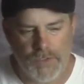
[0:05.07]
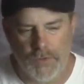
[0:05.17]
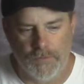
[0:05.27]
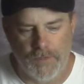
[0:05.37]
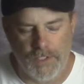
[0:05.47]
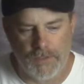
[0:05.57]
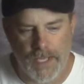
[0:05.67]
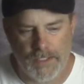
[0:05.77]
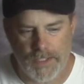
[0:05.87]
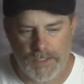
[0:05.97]
to do a video
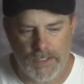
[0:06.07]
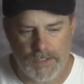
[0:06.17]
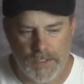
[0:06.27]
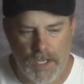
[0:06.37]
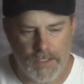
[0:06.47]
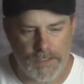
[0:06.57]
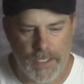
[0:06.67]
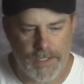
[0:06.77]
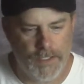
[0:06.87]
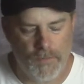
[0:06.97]
like this because
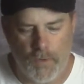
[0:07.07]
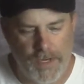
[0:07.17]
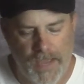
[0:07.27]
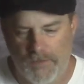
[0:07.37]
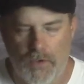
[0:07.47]
honestly I didn't want to have